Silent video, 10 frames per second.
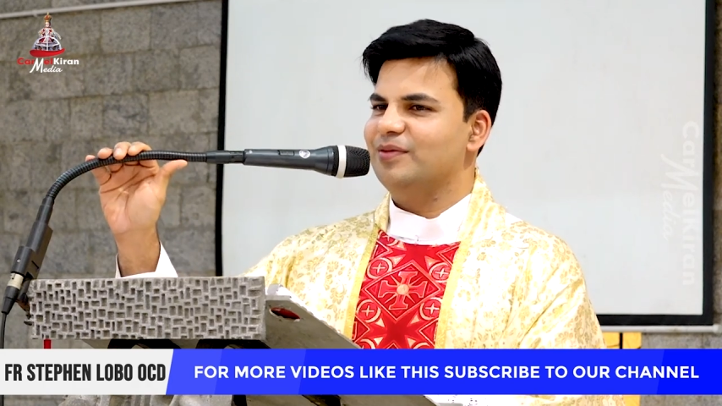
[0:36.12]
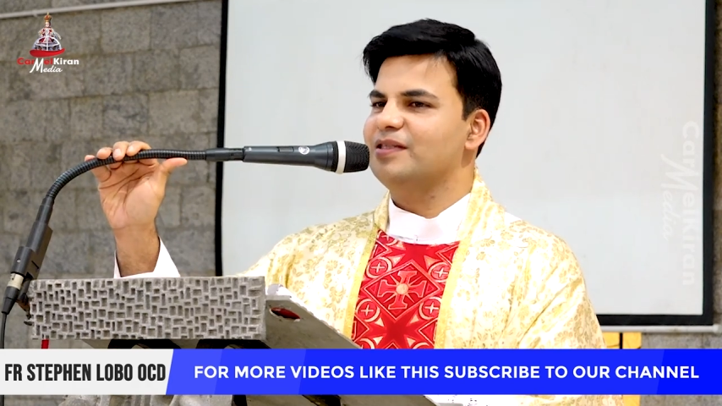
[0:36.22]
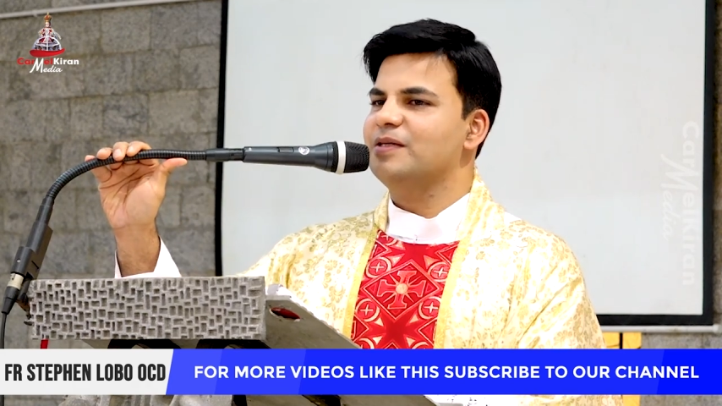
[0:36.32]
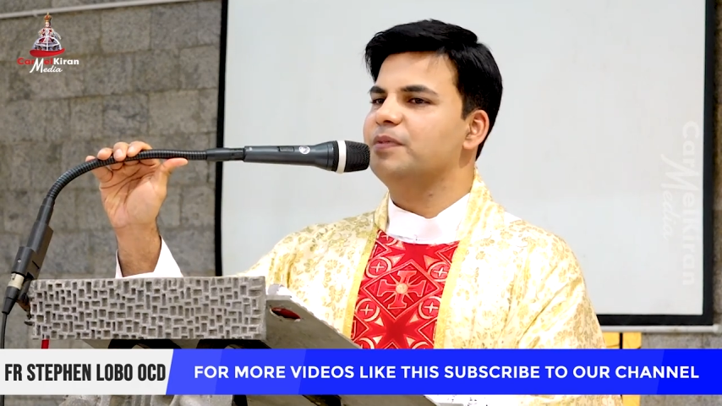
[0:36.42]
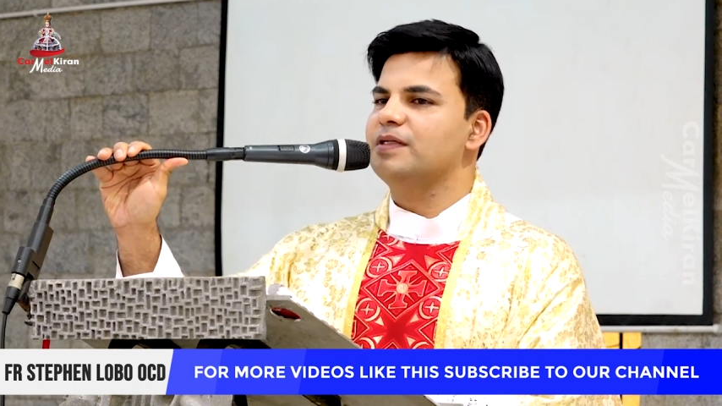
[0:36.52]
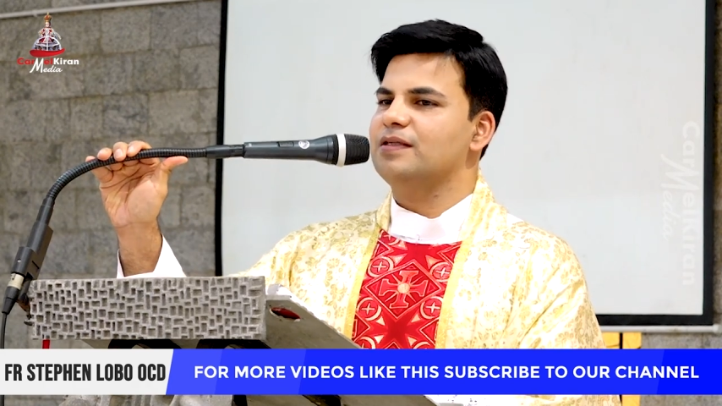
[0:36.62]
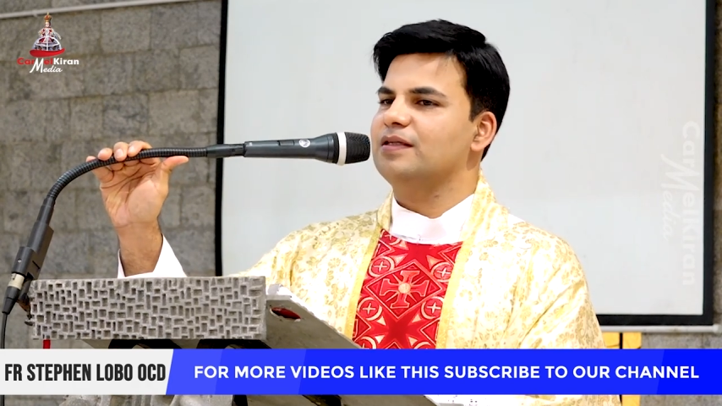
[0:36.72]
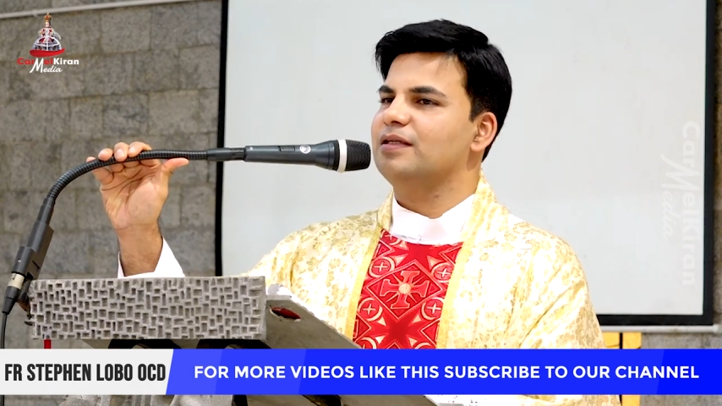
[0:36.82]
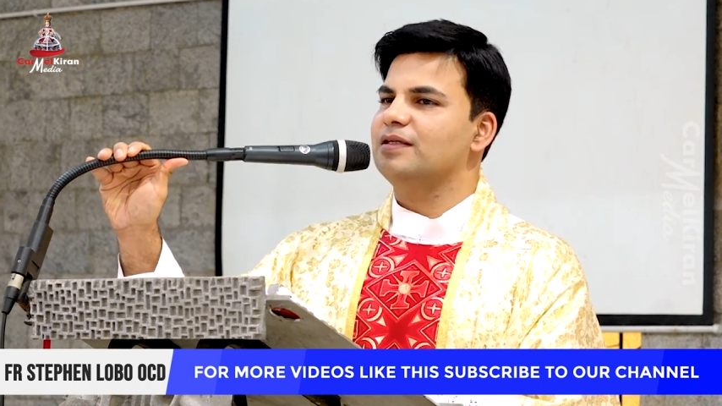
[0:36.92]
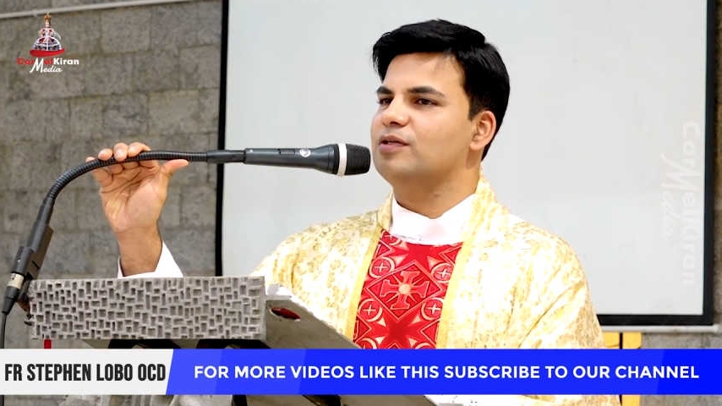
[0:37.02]
What is the
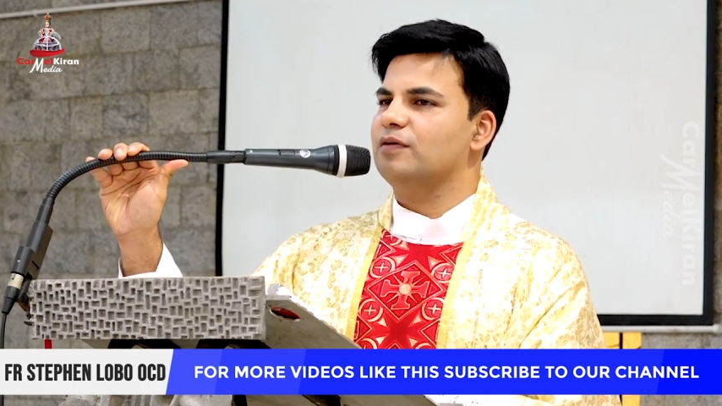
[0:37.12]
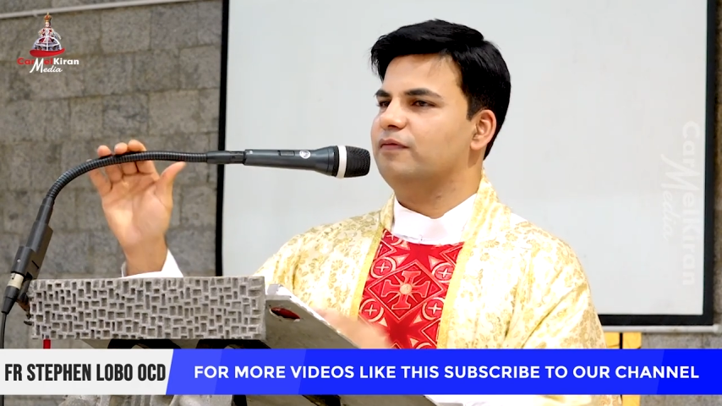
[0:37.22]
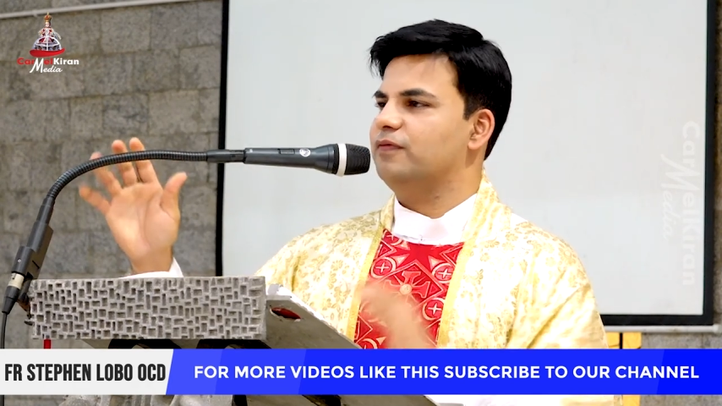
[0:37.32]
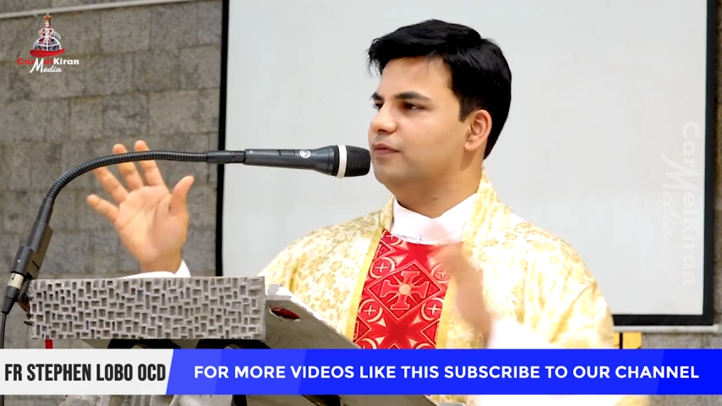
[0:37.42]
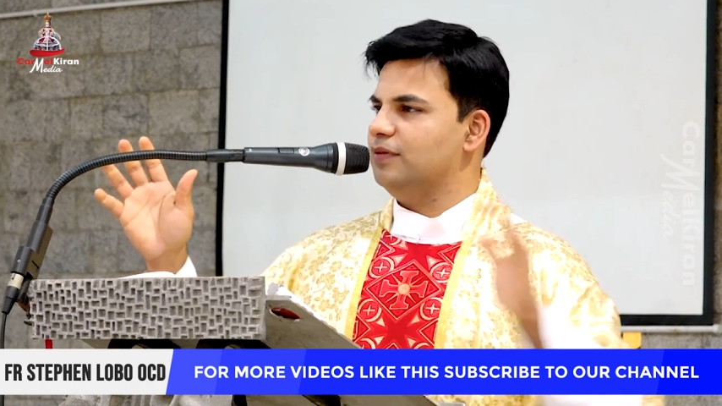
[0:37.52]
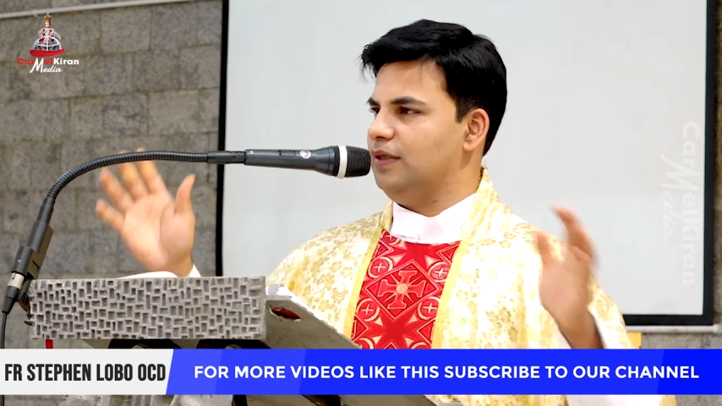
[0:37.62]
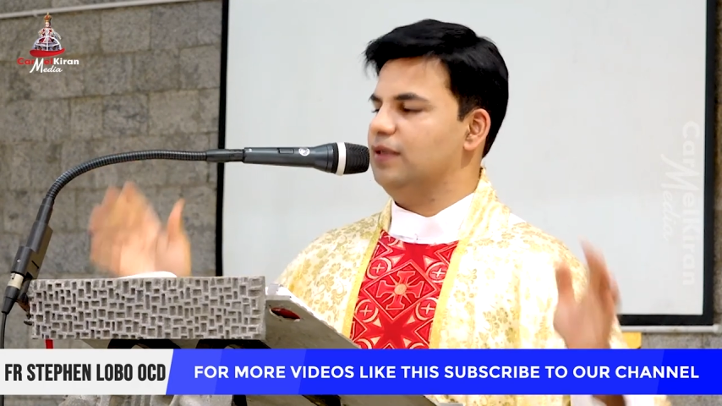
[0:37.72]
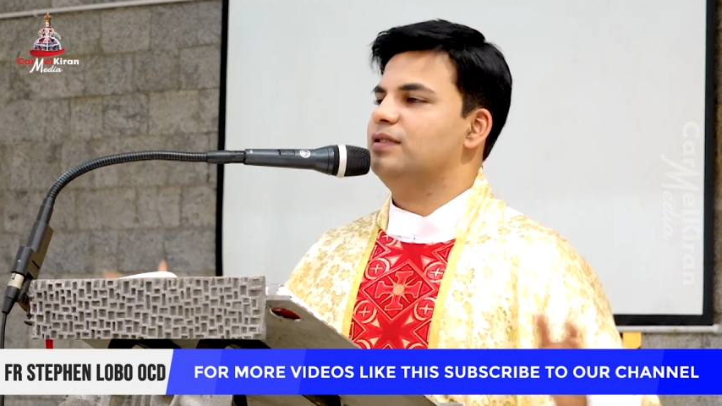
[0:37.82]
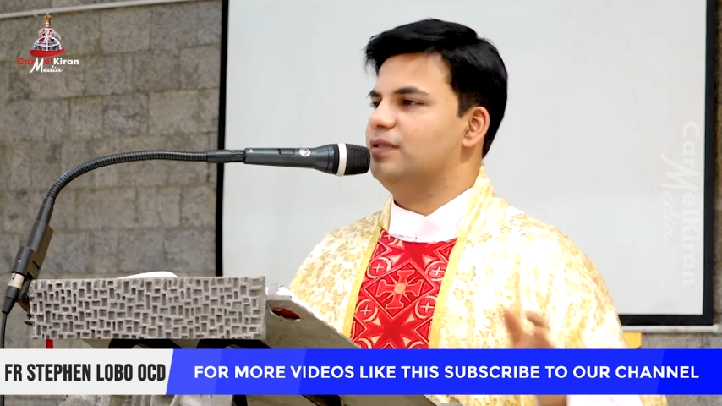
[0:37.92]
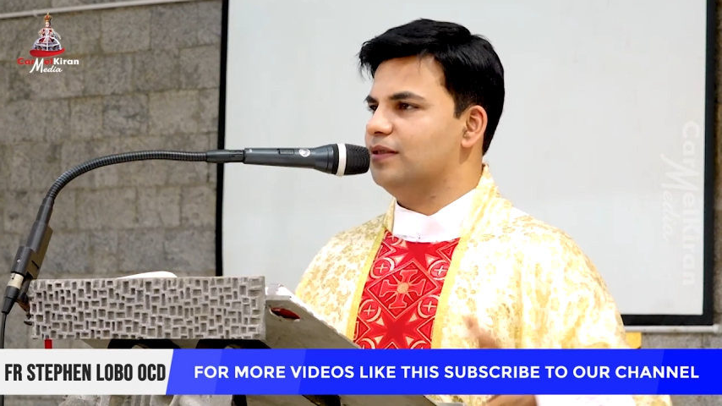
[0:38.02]
percentage of
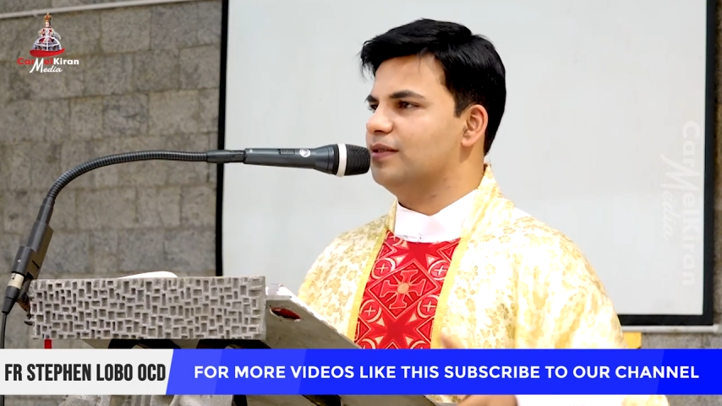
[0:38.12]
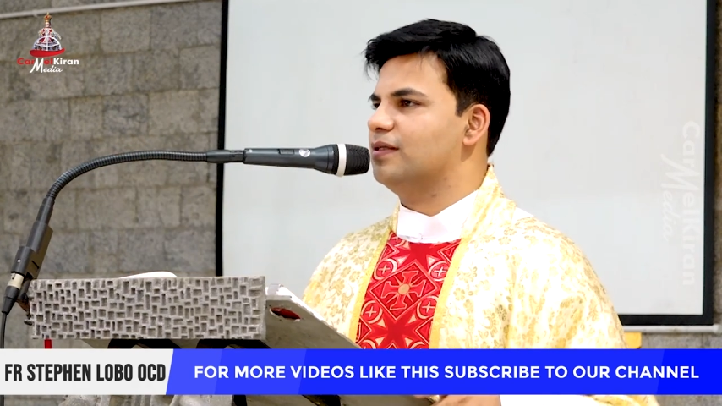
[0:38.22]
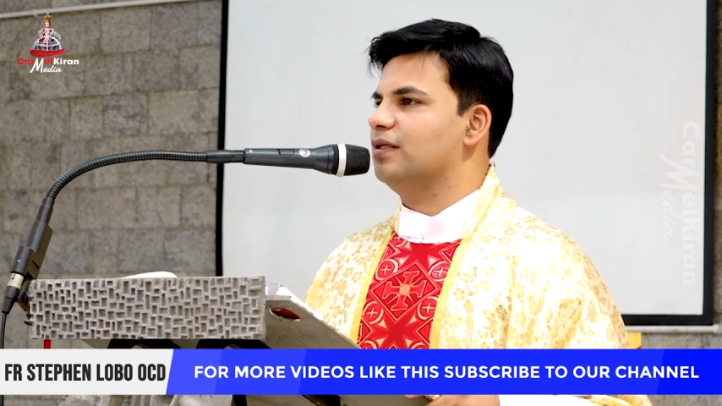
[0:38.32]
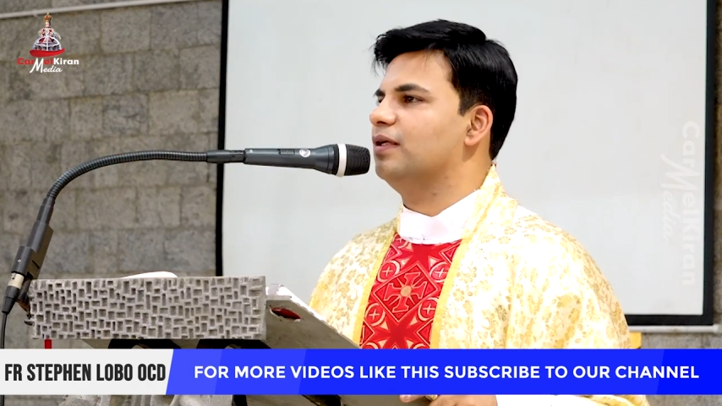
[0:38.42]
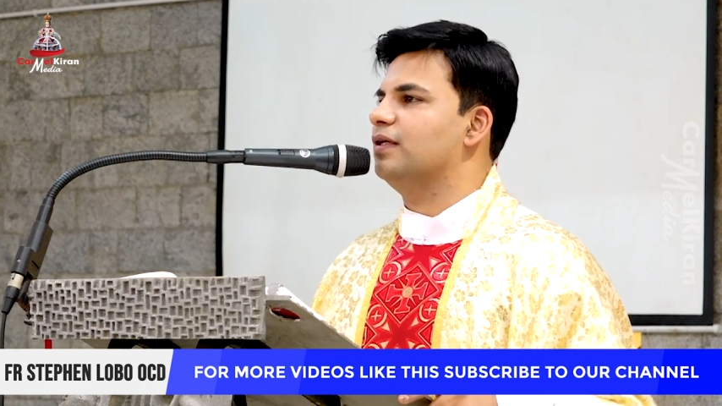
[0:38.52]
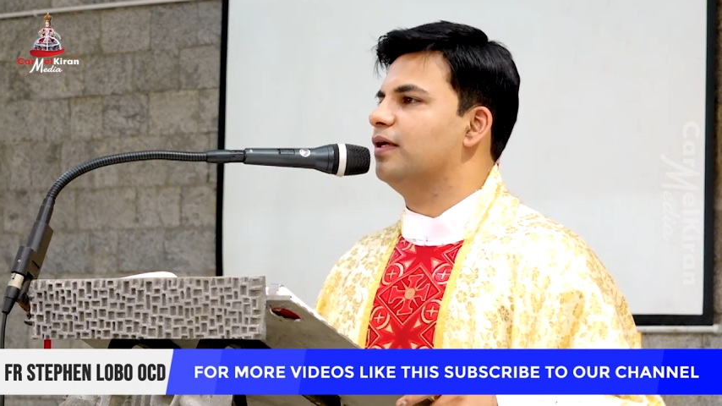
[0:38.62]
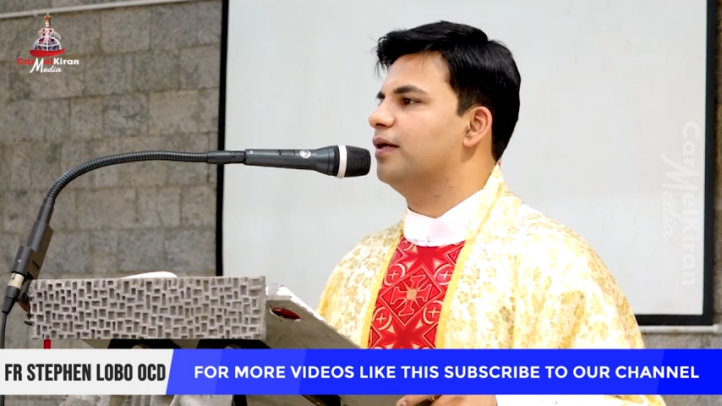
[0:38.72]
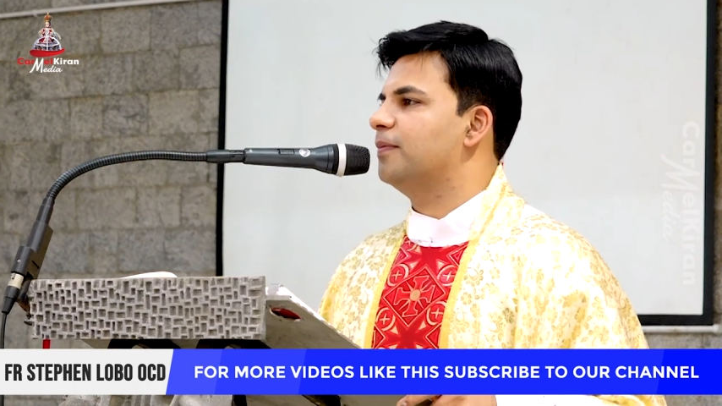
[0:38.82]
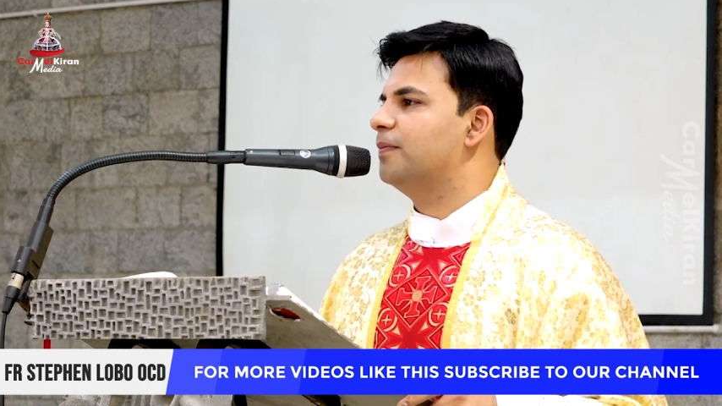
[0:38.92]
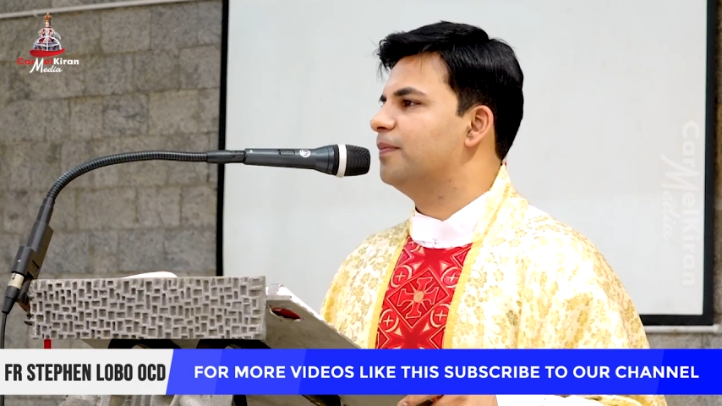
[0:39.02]
Christians in
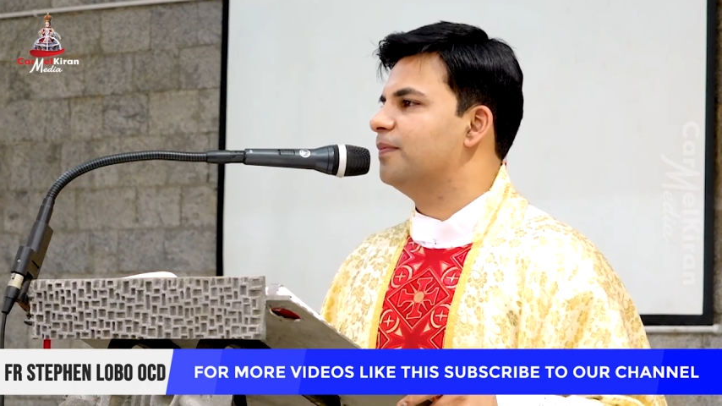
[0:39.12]
India?